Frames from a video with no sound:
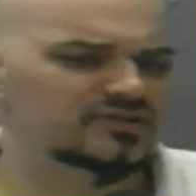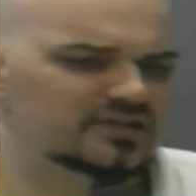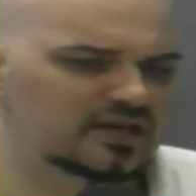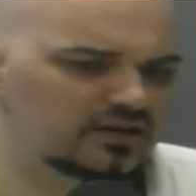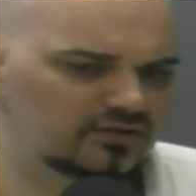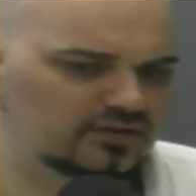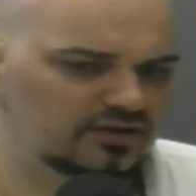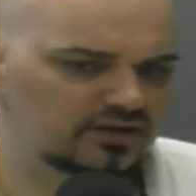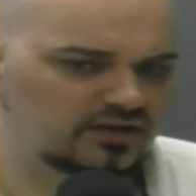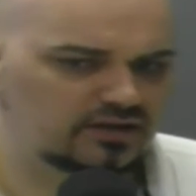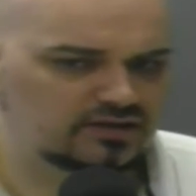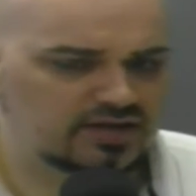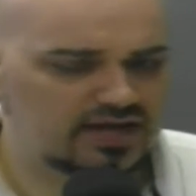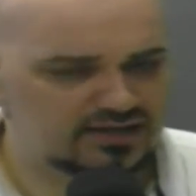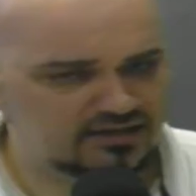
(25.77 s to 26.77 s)
Now the
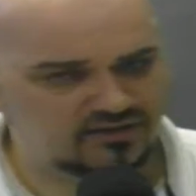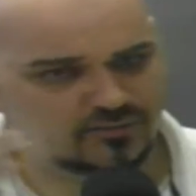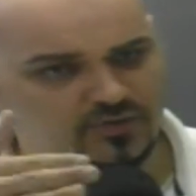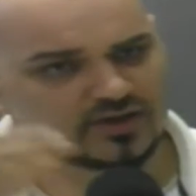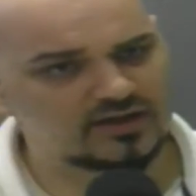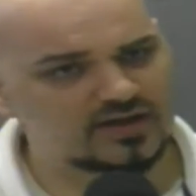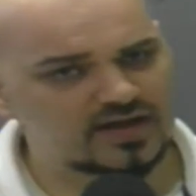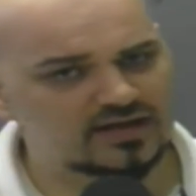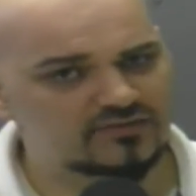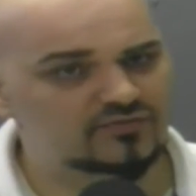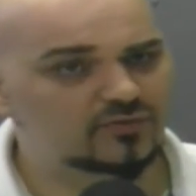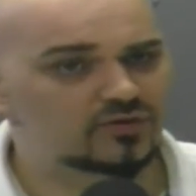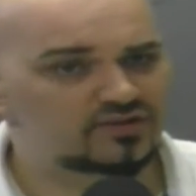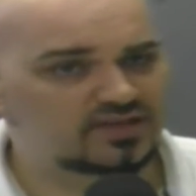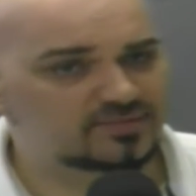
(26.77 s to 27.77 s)
'93 and
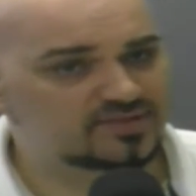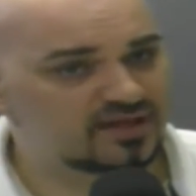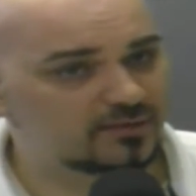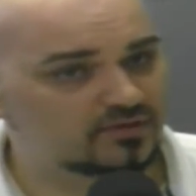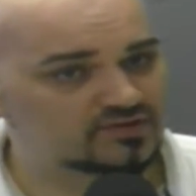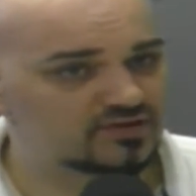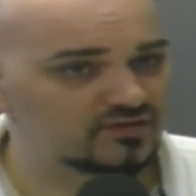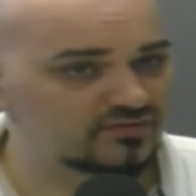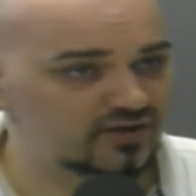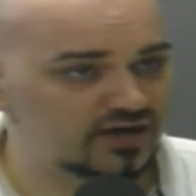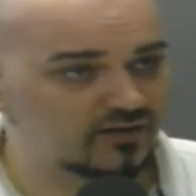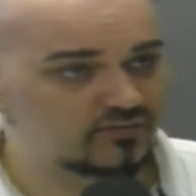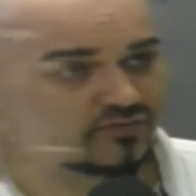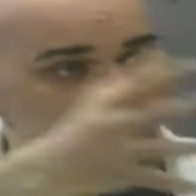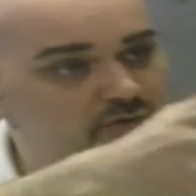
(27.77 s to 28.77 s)
'94 teams they went to the
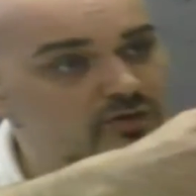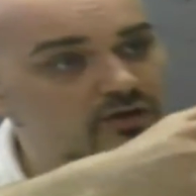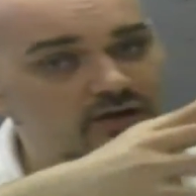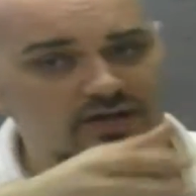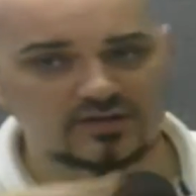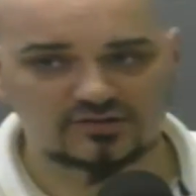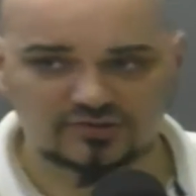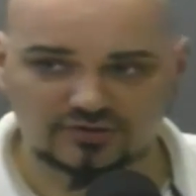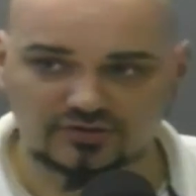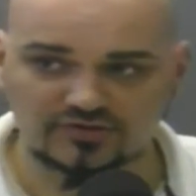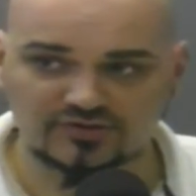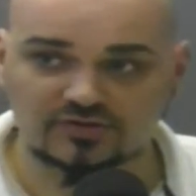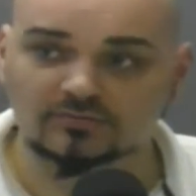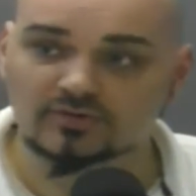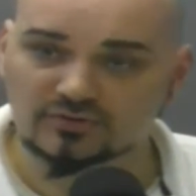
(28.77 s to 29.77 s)
Final Four two years
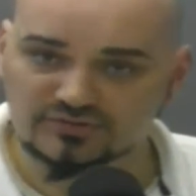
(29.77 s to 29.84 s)
in a row.